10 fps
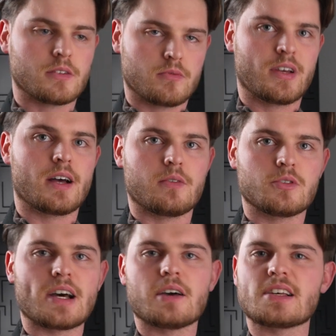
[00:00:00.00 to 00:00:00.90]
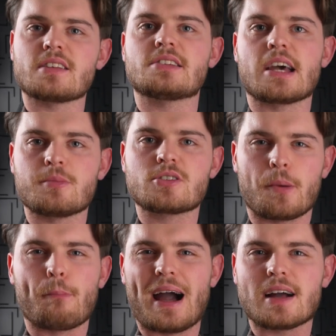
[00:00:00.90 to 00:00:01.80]
Yeah, is that the same as
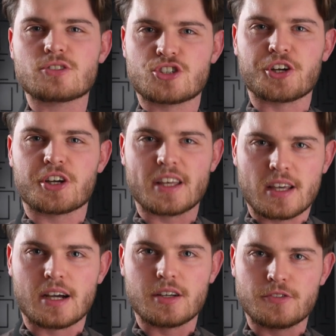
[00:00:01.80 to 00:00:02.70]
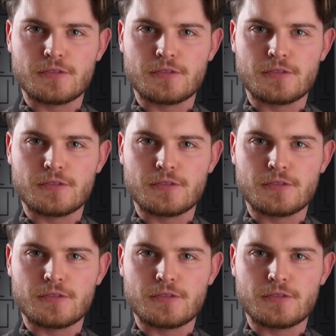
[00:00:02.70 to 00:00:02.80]
compact, chunky kind of?